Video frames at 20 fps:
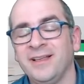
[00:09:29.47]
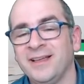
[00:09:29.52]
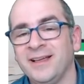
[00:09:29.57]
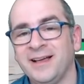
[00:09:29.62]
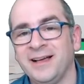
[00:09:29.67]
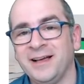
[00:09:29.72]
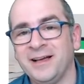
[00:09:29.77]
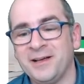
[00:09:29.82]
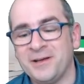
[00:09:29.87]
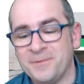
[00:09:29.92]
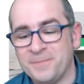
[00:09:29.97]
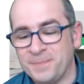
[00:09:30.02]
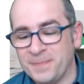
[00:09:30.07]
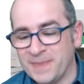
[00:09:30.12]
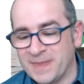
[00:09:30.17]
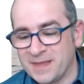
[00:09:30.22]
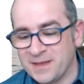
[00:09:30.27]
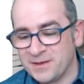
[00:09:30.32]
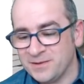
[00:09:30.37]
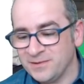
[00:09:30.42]

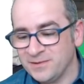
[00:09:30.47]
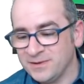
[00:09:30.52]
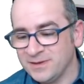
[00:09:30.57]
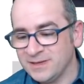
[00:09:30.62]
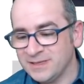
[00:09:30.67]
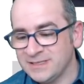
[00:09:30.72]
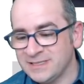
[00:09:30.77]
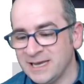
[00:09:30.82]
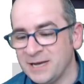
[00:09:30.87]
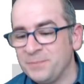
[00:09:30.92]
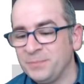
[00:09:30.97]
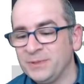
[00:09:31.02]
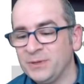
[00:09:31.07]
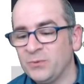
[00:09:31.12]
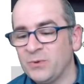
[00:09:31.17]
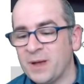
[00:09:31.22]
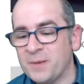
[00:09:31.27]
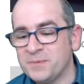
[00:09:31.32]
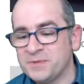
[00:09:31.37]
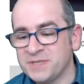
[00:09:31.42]
template
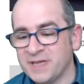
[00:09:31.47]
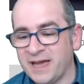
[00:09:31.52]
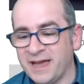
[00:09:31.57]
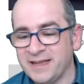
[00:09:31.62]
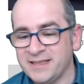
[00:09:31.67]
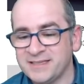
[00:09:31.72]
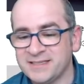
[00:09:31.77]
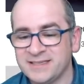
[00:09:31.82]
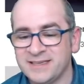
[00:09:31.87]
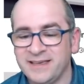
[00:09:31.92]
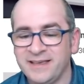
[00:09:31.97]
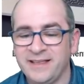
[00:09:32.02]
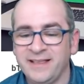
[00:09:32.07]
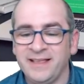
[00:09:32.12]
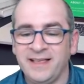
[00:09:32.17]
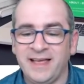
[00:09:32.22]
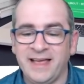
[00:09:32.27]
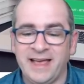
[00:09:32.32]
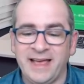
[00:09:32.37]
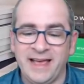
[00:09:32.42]
websites.
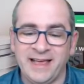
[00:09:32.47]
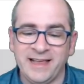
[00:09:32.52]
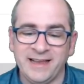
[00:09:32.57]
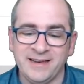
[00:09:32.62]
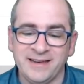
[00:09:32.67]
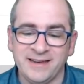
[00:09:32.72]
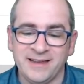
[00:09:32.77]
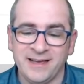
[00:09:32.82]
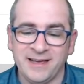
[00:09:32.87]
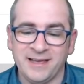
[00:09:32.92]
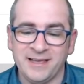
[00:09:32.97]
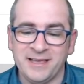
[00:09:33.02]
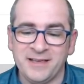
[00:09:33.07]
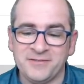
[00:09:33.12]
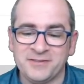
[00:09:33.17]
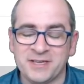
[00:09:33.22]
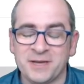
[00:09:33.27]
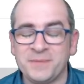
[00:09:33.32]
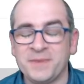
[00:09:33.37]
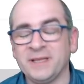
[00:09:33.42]
And if
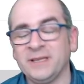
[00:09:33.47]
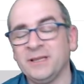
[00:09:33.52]
something